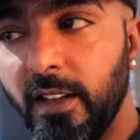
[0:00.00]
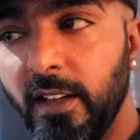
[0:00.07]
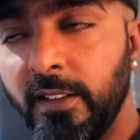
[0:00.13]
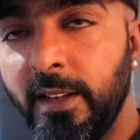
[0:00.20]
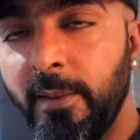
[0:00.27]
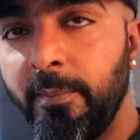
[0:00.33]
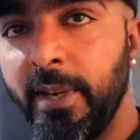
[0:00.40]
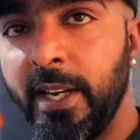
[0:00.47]

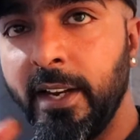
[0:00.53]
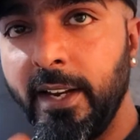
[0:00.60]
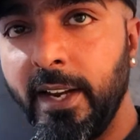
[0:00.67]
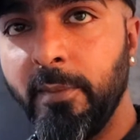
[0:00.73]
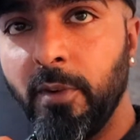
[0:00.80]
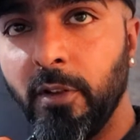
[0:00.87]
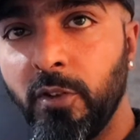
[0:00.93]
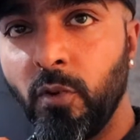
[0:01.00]
And then me and
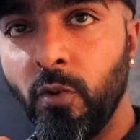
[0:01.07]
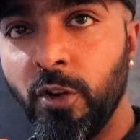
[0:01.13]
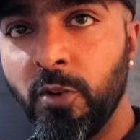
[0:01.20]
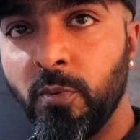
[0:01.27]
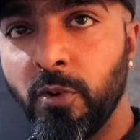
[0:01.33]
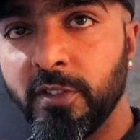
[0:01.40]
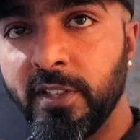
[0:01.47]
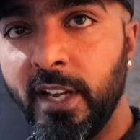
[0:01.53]
him are the only
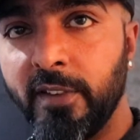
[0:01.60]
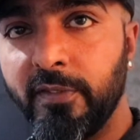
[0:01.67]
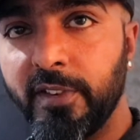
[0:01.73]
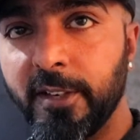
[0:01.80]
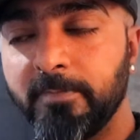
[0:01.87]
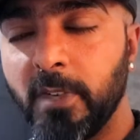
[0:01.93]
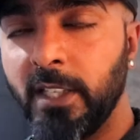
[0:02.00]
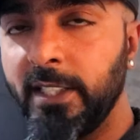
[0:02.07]
ones left.
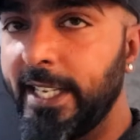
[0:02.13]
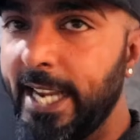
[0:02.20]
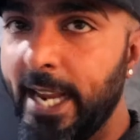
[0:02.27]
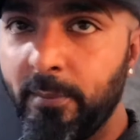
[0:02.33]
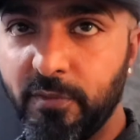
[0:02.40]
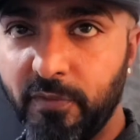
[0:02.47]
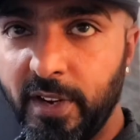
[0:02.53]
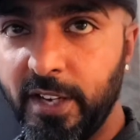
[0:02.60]
And the
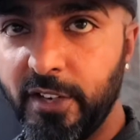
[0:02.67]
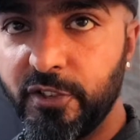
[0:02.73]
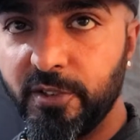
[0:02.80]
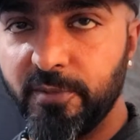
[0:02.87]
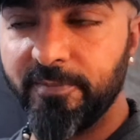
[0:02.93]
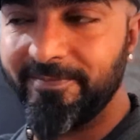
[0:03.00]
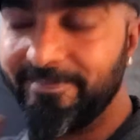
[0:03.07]
game's finished.